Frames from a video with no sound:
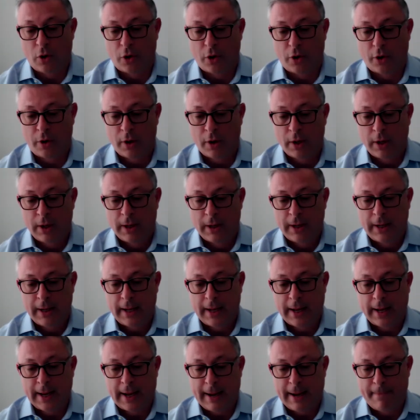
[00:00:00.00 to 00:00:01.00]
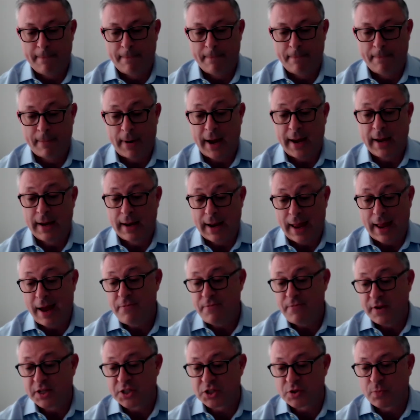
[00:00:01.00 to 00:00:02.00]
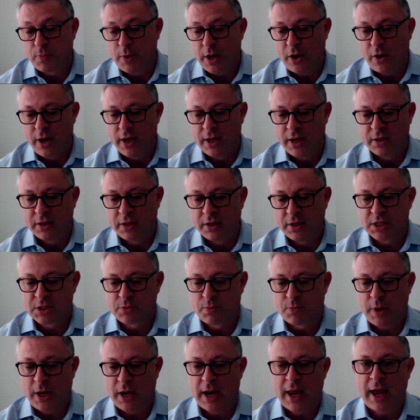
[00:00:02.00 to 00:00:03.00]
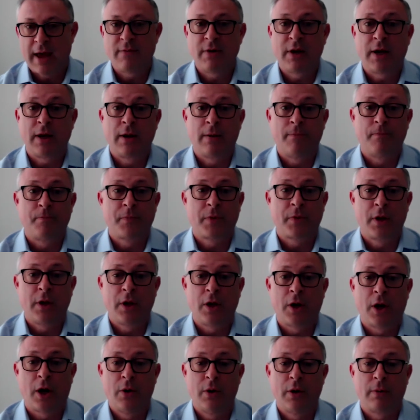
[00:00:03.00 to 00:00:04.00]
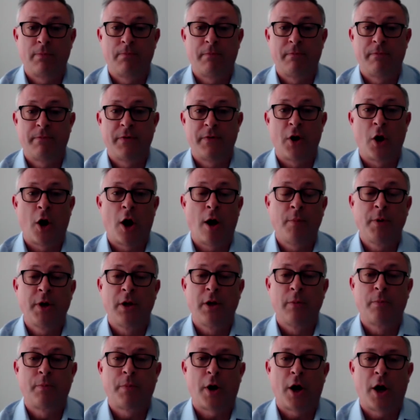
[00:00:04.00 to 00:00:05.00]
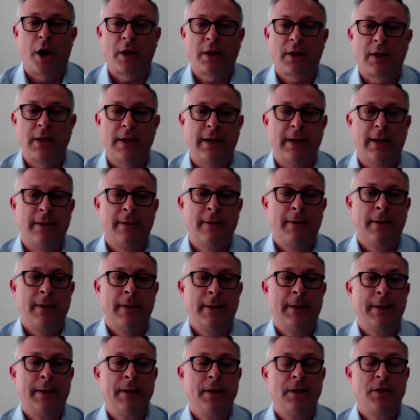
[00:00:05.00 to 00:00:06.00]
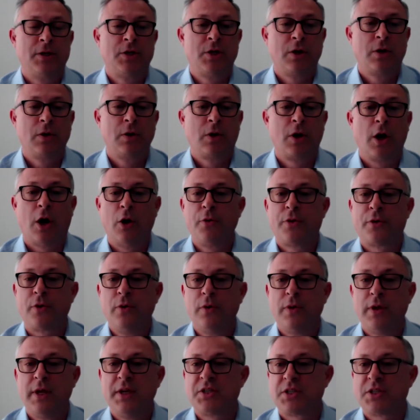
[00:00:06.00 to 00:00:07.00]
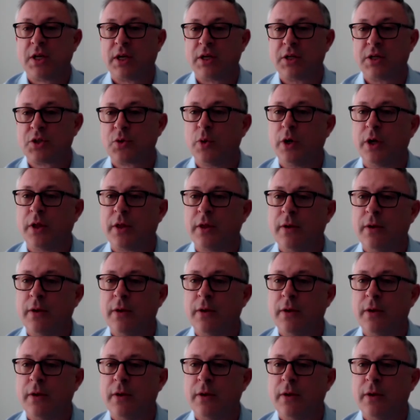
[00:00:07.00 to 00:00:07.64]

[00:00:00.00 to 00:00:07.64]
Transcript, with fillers: or um, my life experience has been having you know a phenomenal partner to go through these things with.